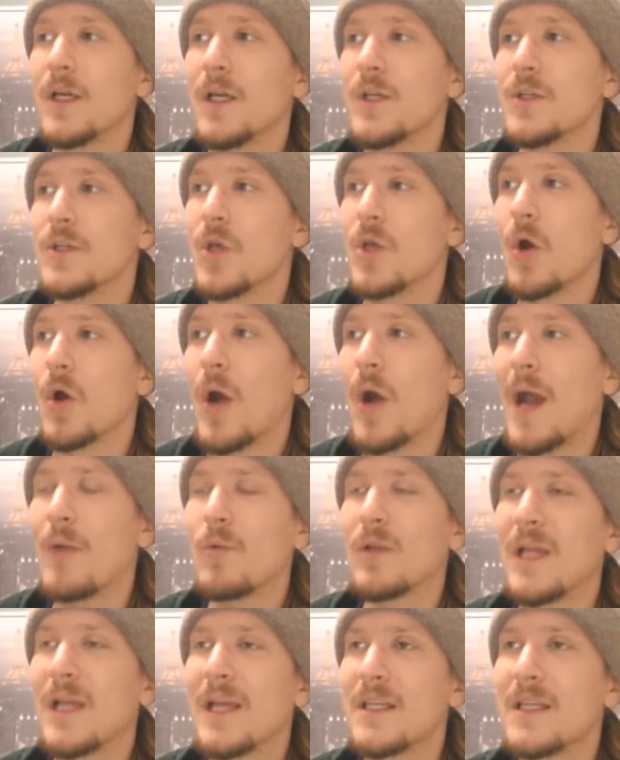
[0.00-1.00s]
So I
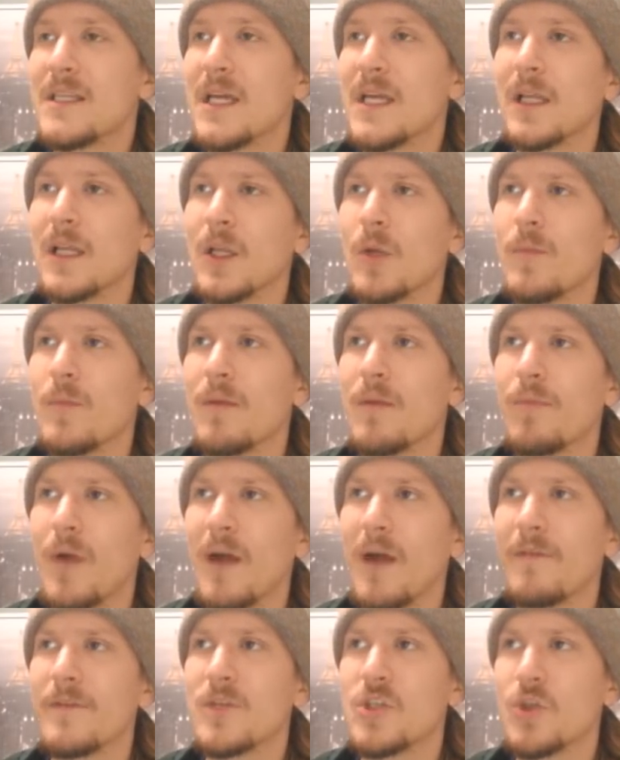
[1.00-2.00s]
will likely take a little bit of
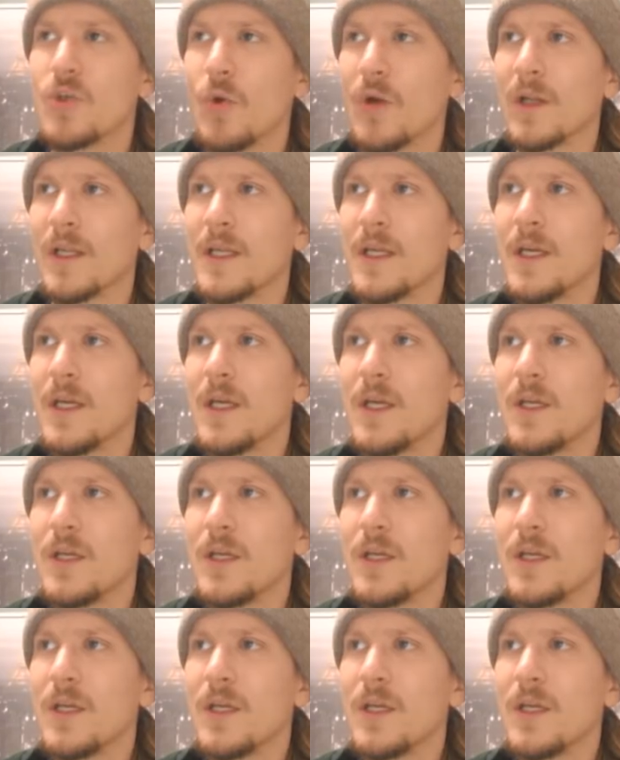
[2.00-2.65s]
profit shortly